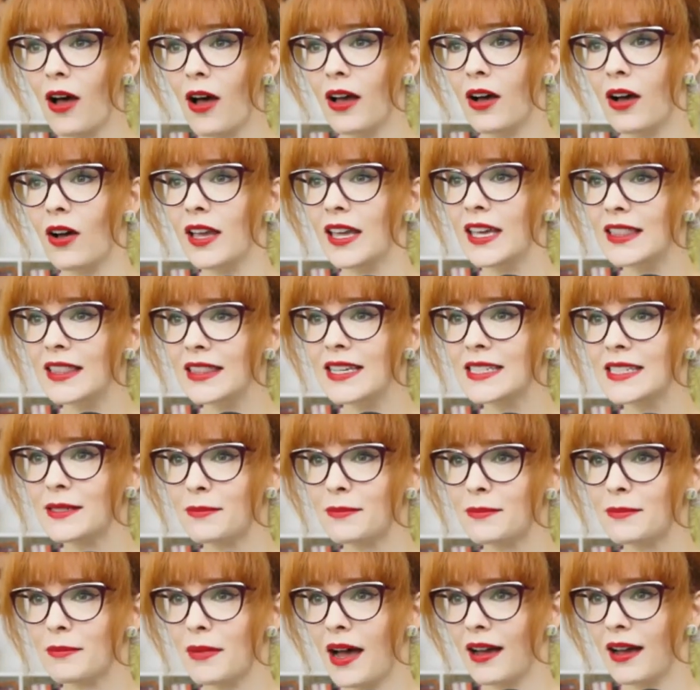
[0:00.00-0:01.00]
in this
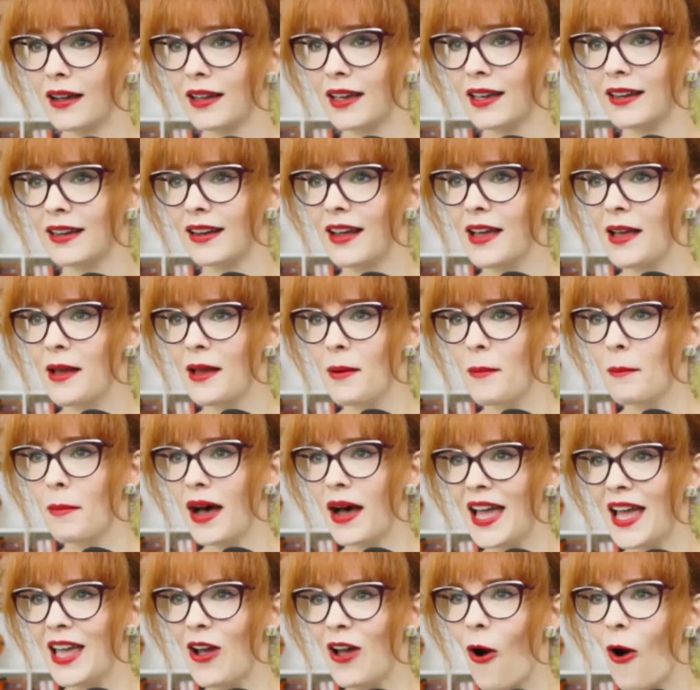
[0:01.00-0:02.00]
market
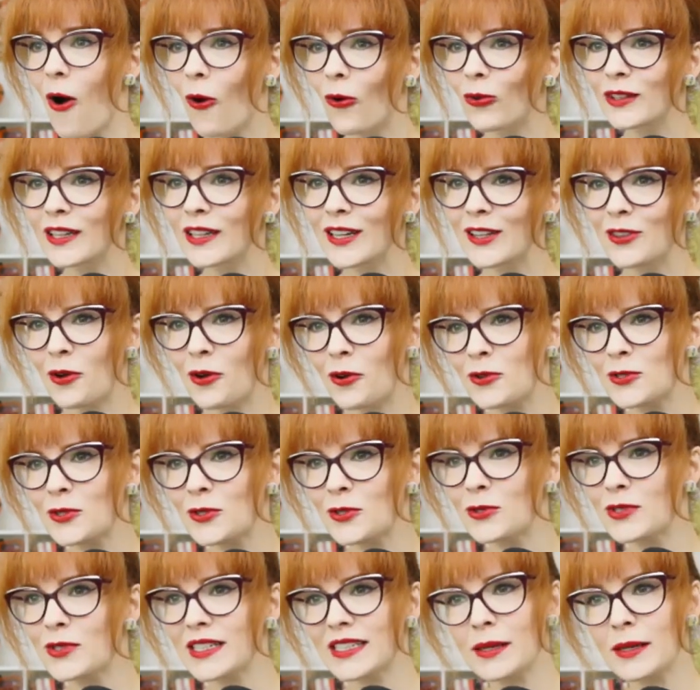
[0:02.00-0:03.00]
by holding those
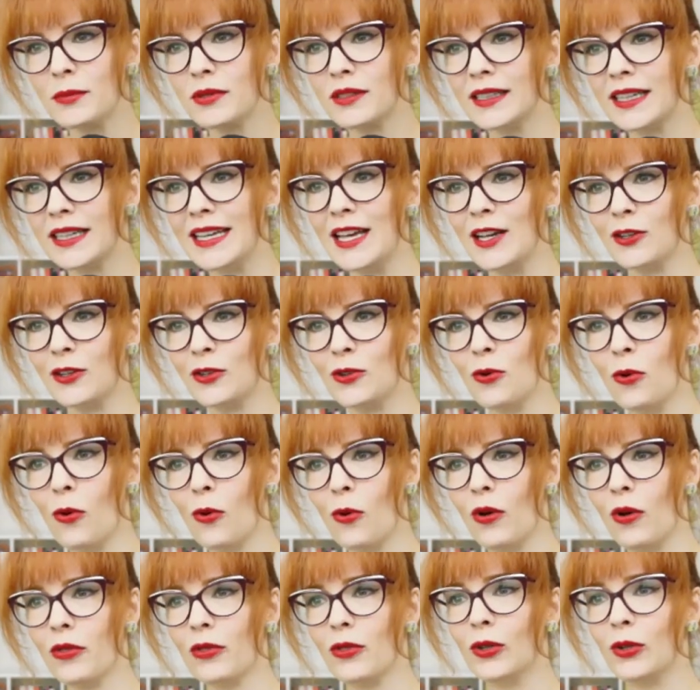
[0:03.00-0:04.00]
who deliberately
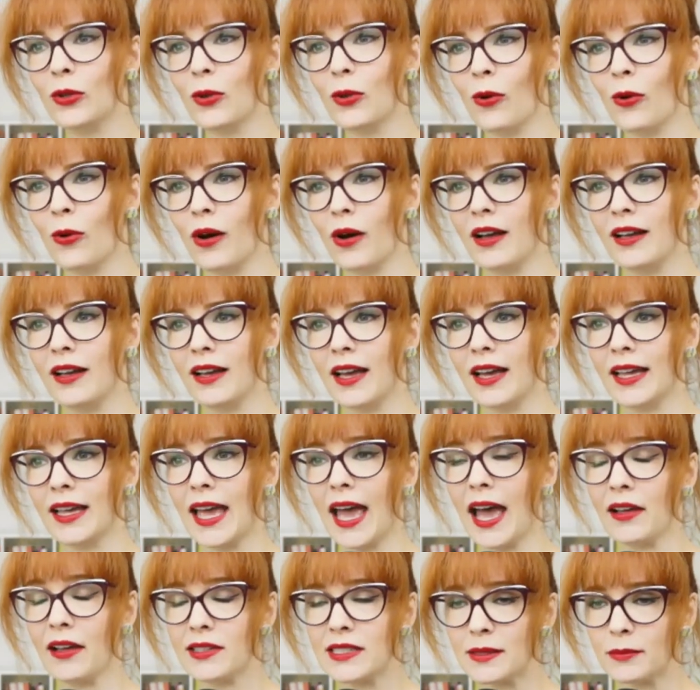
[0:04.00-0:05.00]
ignore the law
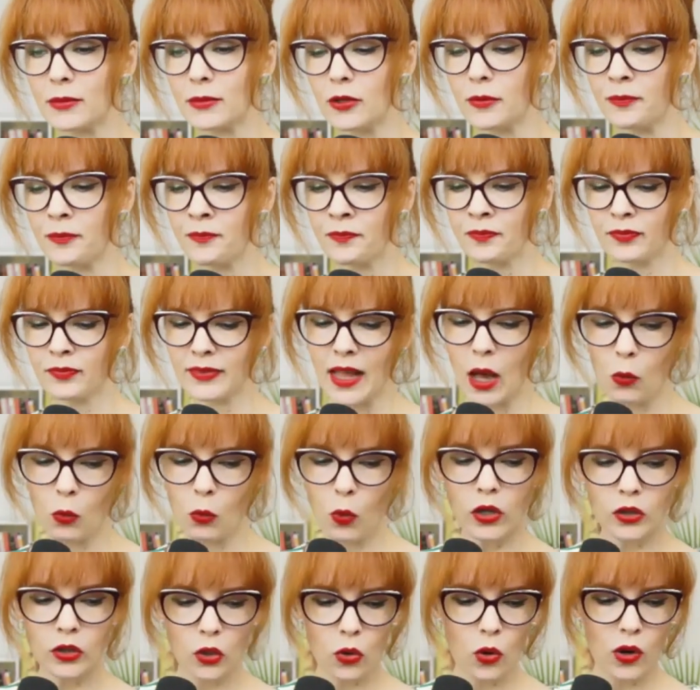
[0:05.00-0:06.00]
accountable. Now,
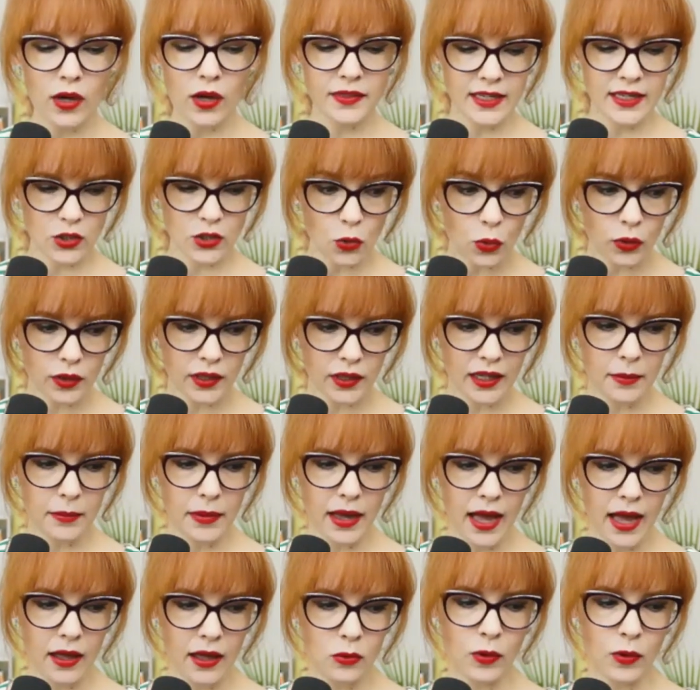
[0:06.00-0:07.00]
what law are they talking
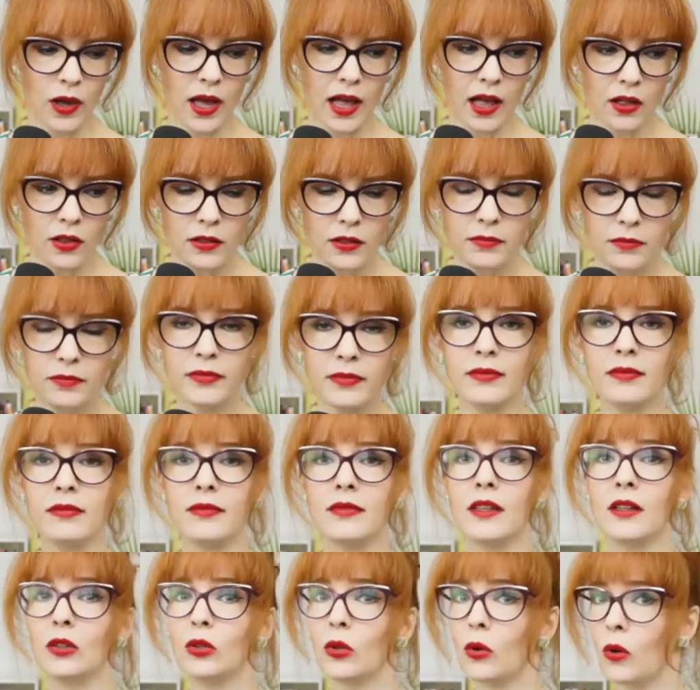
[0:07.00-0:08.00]
about? Well,
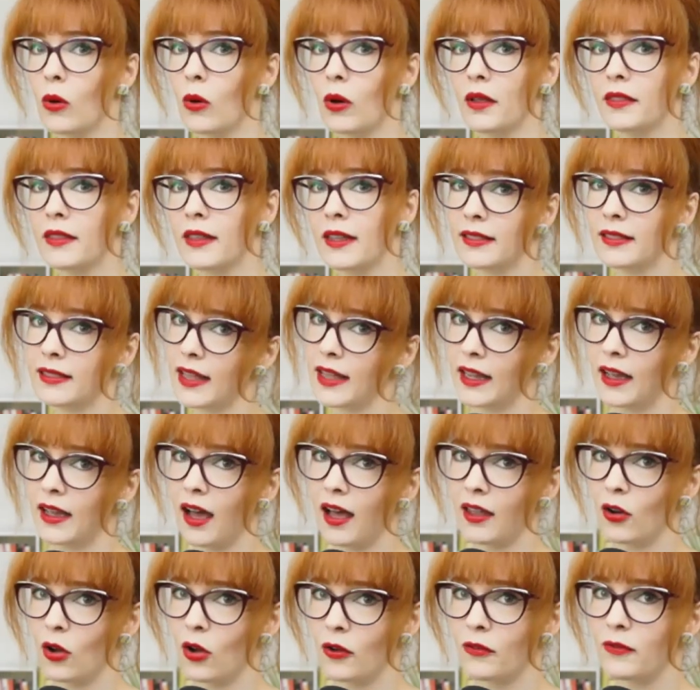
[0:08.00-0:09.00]
the law that they
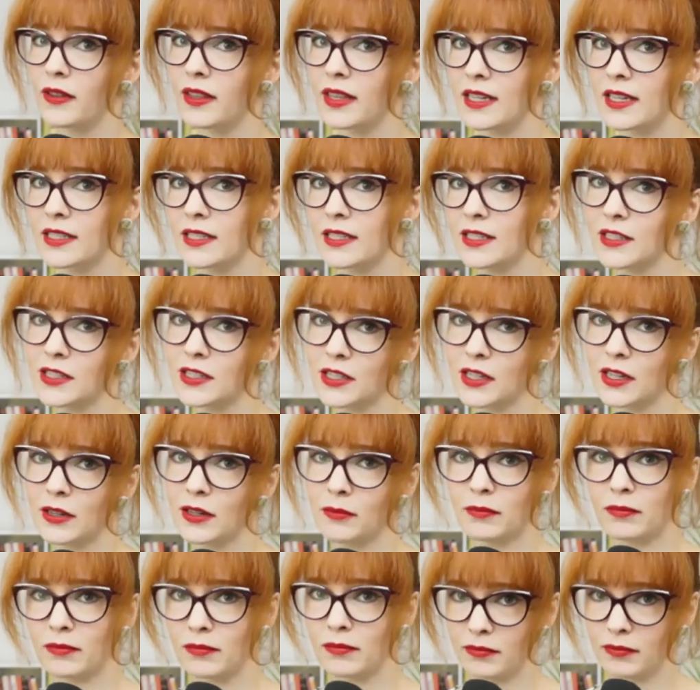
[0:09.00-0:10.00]
can't offer this
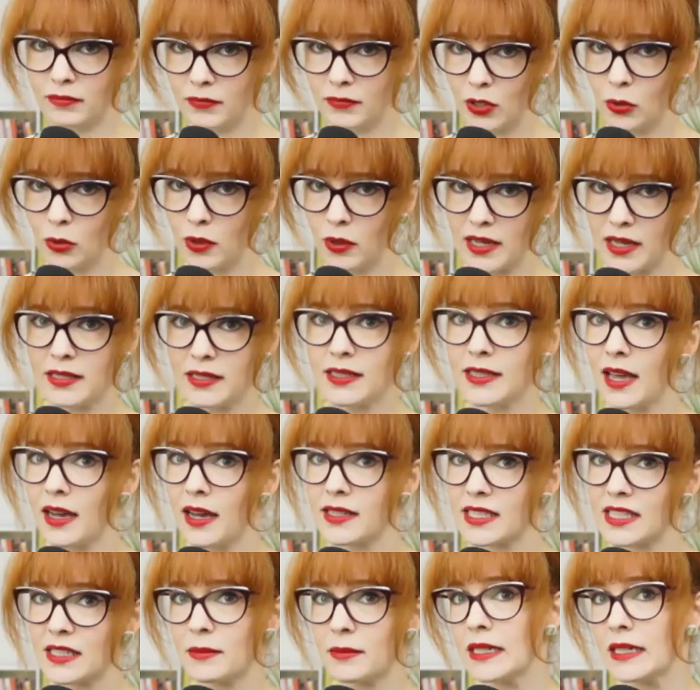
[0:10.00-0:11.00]
to US
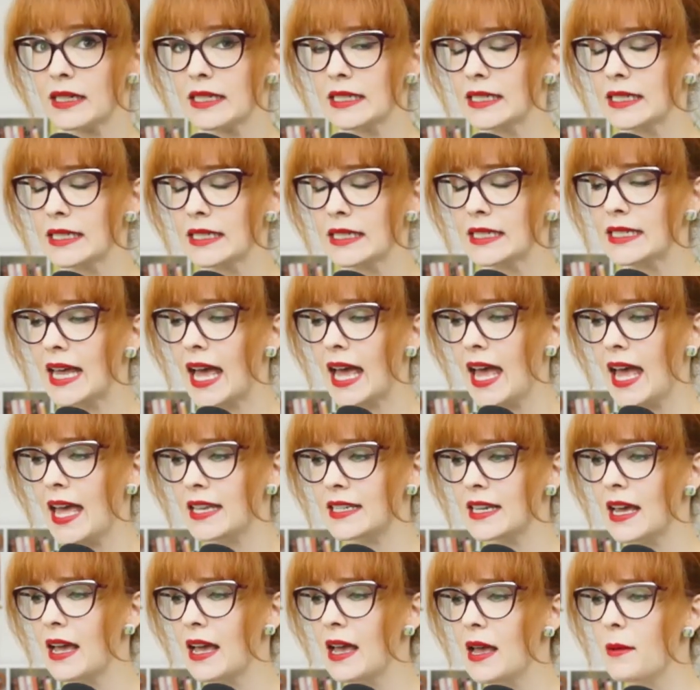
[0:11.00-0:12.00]
customers,
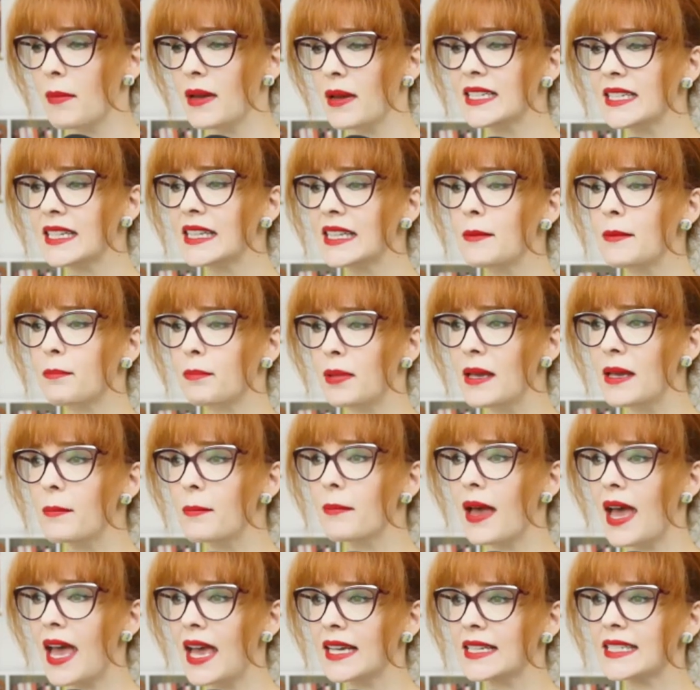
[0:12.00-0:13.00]
and basically
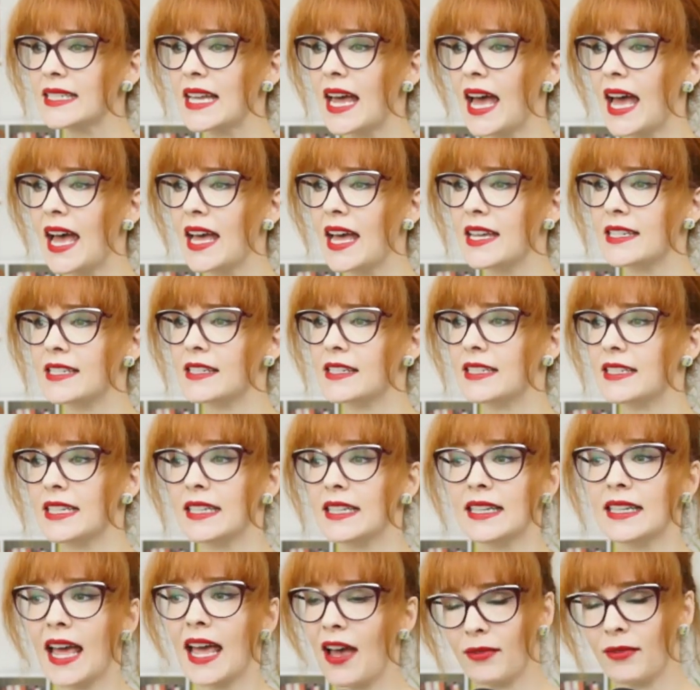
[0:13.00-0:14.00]
Bitmex
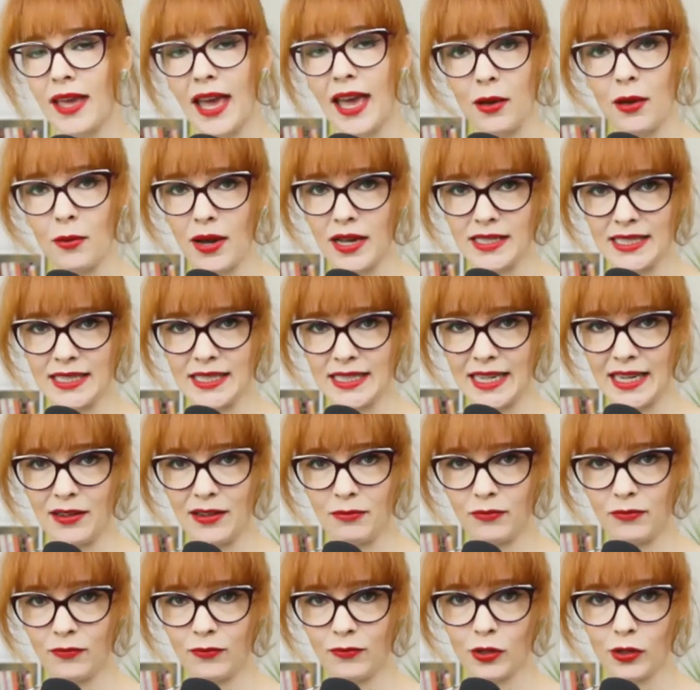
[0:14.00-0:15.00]
didn't have KYC
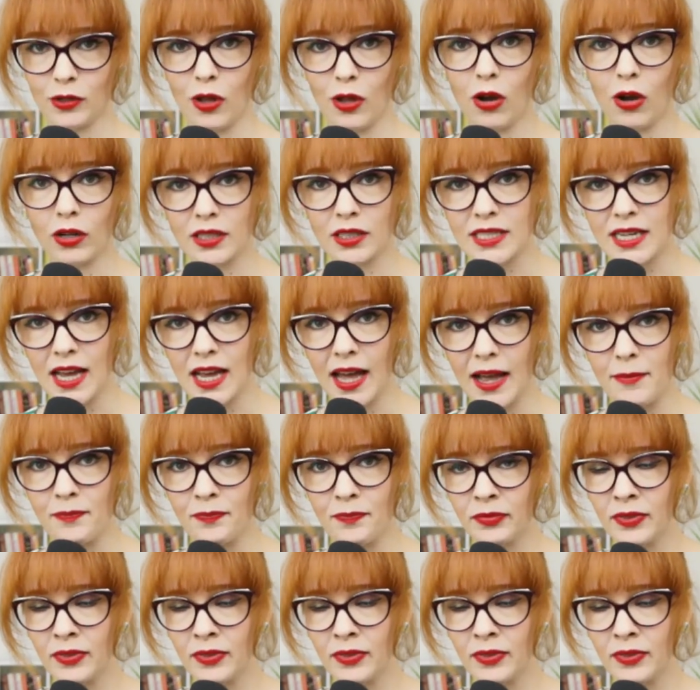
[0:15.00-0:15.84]
for a long time.